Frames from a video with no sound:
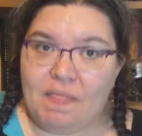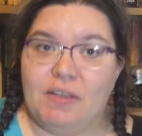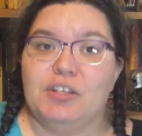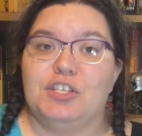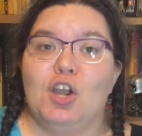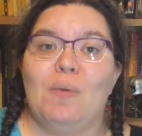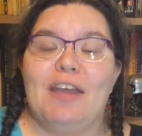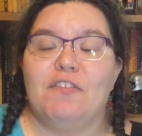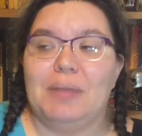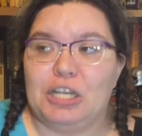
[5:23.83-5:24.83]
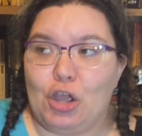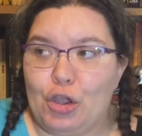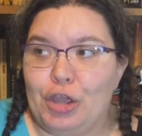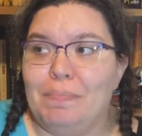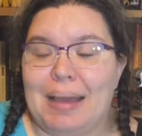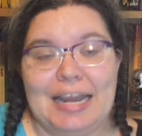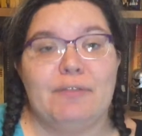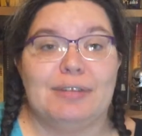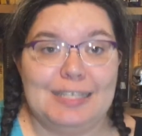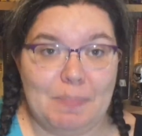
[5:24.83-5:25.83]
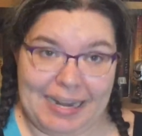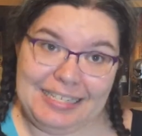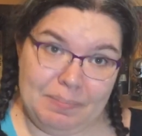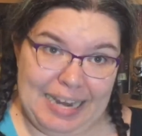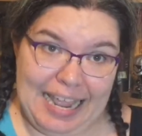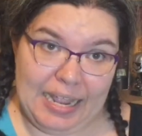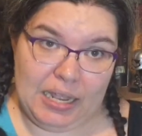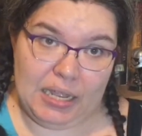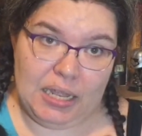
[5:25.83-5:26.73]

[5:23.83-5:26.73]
There is no way for me to earn money respectably.